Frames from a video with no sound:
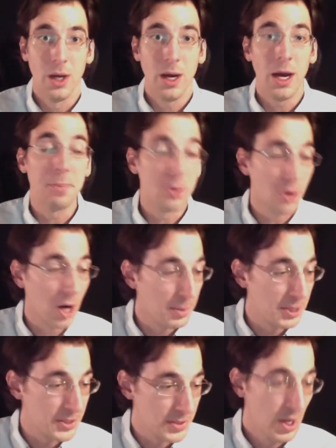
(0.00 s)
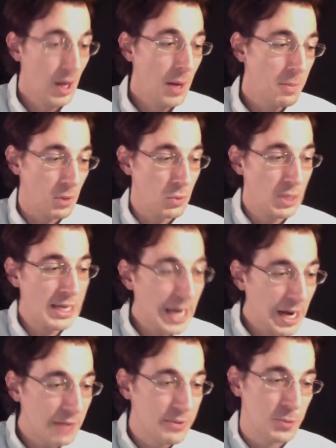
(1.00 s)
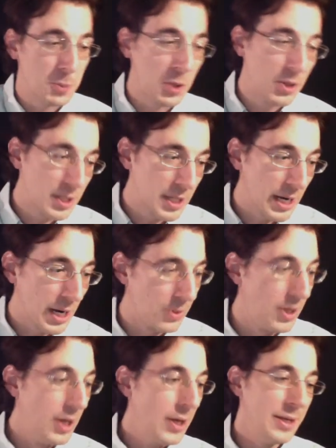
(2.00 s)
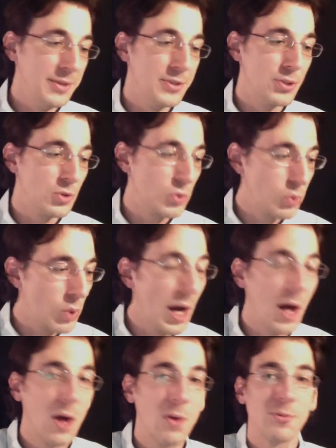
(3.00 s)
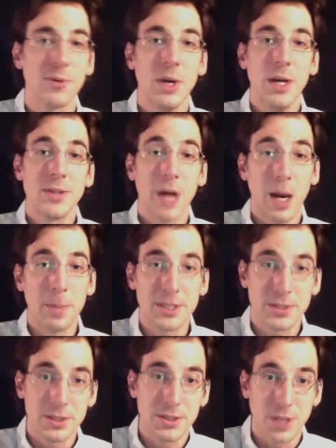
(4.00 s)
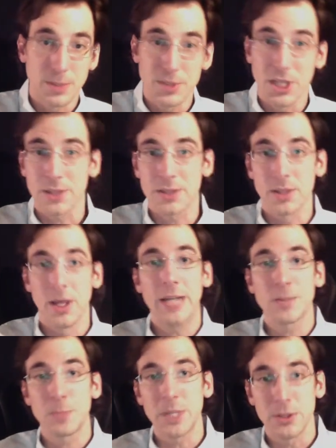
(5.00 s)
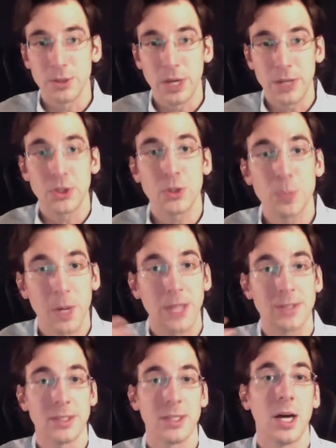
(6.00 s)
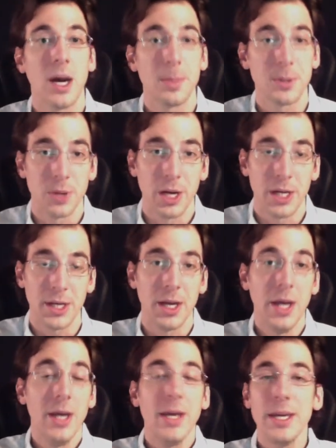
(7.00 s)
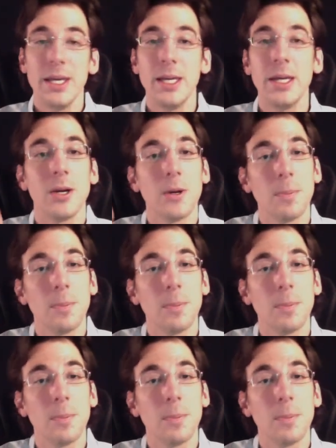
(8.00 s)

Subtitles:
I promise. But we have this broken down into 12 topics and subjects, the last being direct response and copywriting, and it'll